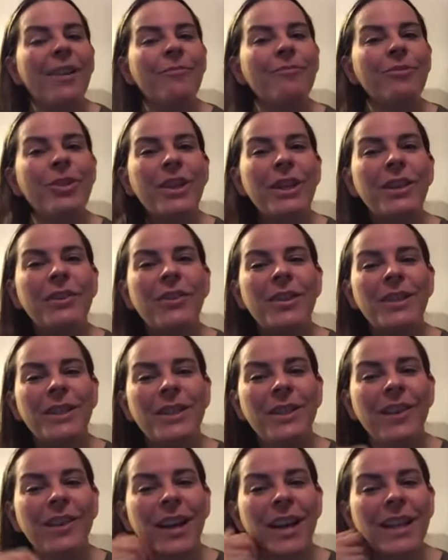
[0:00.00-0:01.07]
share lots
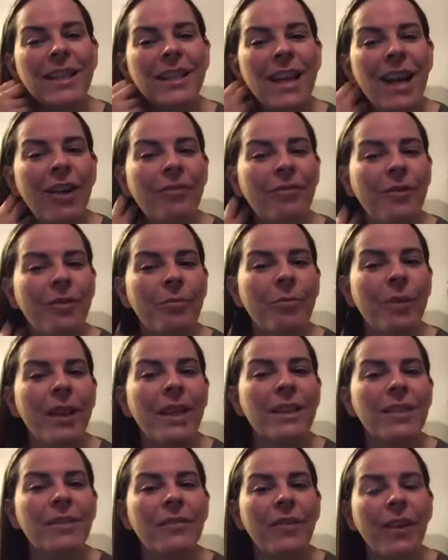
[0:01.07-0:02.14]
of nuggets, helpful
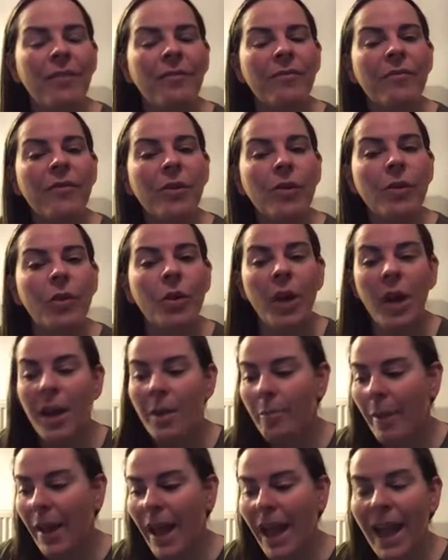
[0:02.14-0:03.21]
bits of info.
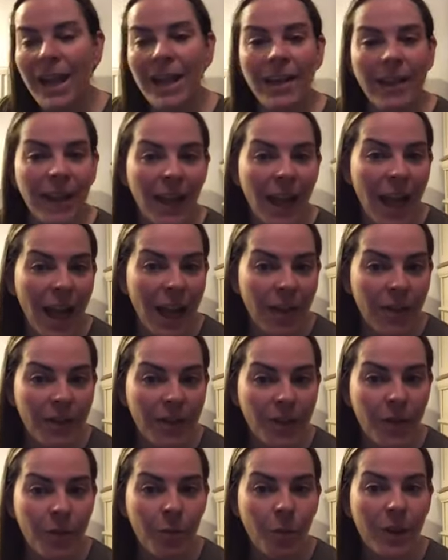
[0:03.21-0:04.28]
But anything else
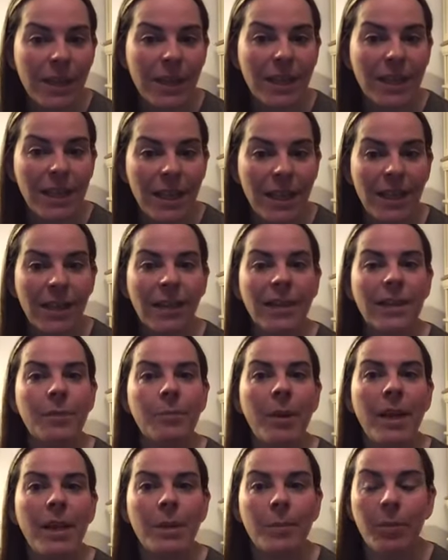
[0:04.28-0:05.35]
that you want to see in this
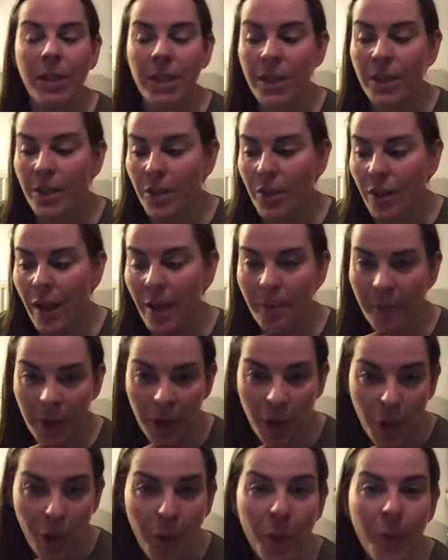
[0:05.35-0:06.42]
space, please do let me
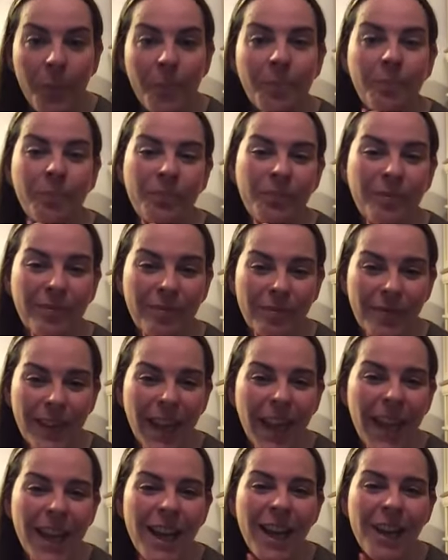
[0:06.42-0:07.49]
know,
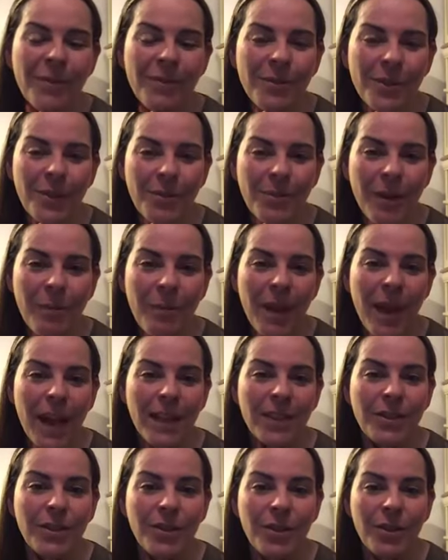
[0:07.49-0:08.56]
and I will do my
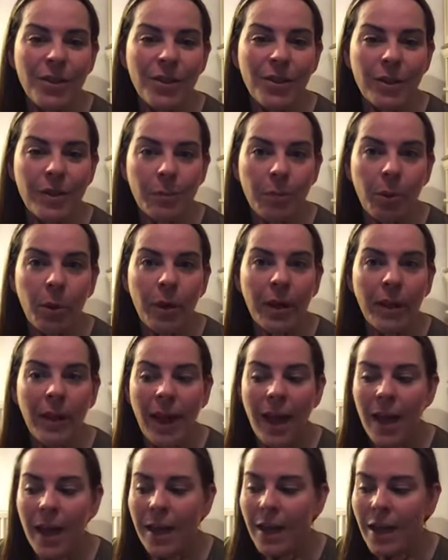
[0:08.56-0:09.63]
best to support
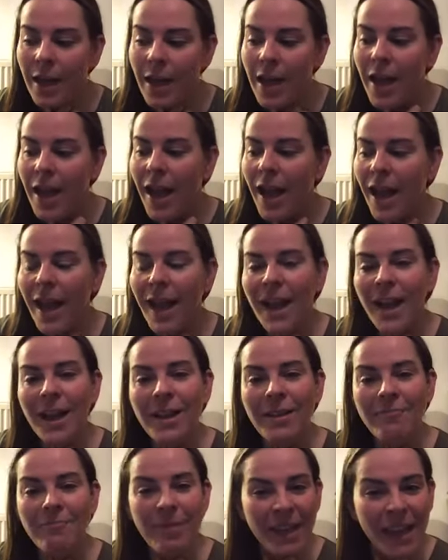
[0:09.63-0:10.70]
that.
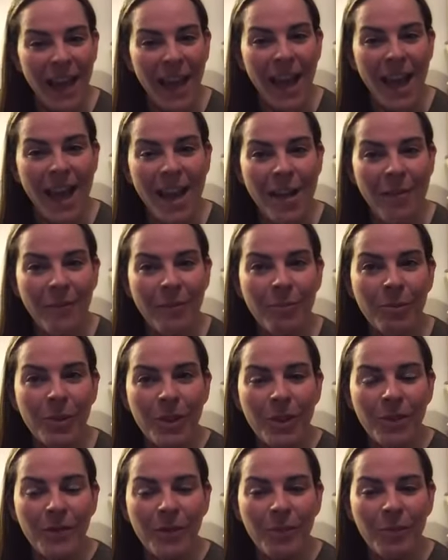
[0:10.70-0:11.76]
Have a
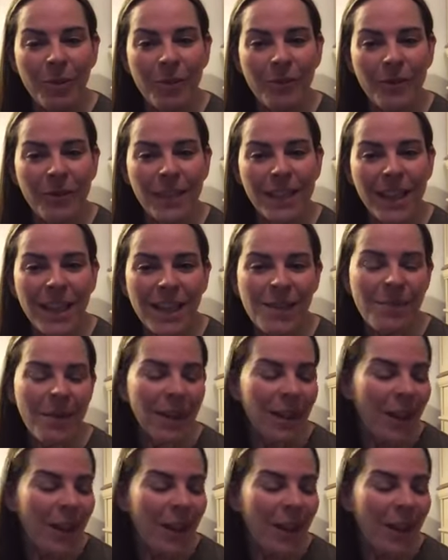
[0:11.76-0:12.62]
beautiful, beautiful Sunday, my